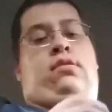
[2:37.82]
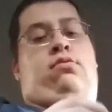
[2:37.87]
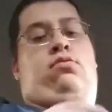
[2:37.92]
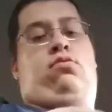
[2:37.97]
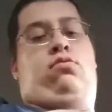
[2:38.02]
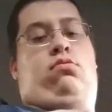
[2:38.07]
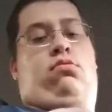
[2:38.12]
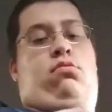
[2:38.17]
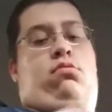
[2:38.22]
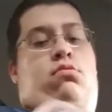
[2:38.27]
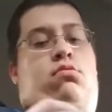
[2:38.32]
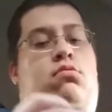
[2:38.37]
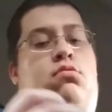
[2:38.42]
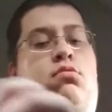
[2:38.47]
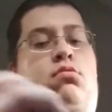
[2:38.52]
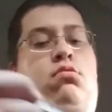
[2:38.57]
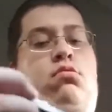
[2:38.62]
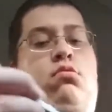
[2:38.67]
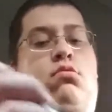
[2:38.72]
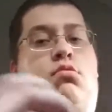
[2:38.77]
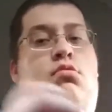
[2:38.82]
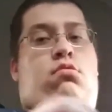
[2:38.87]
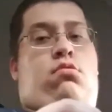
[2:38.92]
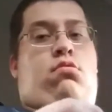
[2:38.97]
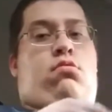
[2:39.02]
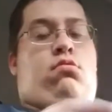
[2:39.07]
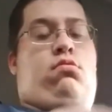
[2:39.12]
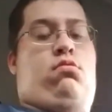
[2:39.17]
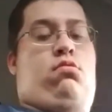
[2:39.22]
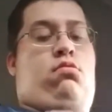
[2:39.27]

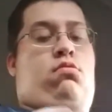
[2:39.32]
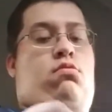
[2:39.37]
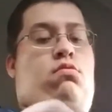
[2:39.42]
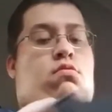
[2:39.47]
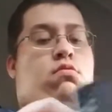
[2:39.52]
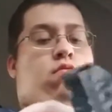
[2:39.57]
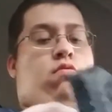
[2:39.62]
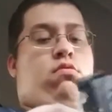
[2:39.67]
No one is speaking in this clip.